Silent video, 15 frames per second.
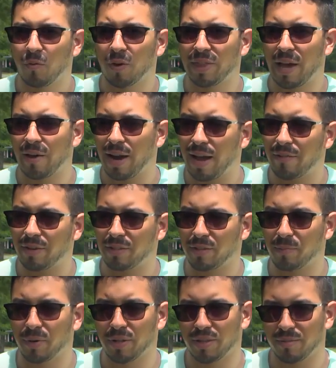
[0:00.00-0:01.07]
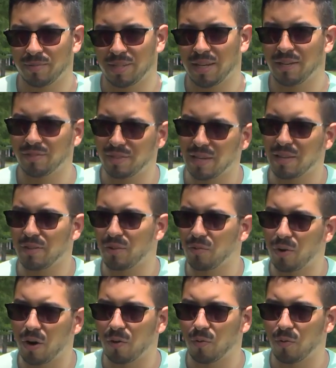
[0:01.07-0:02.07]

without having to put themselves in the